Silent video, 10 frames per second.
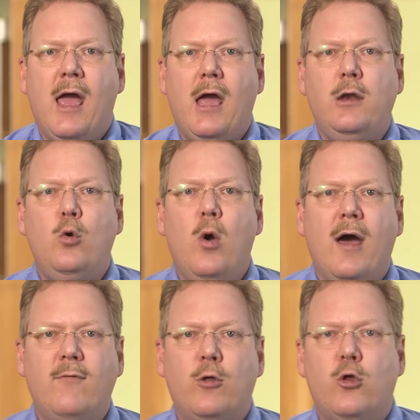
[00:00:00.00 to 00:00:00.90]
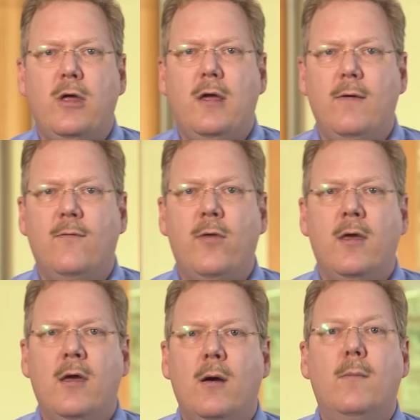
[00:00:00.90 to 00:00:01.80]
and you have achieved
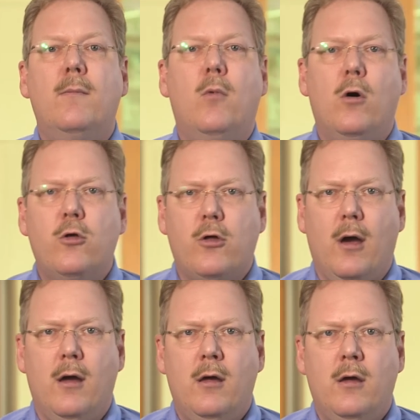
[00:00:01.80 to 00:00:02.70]
moksha.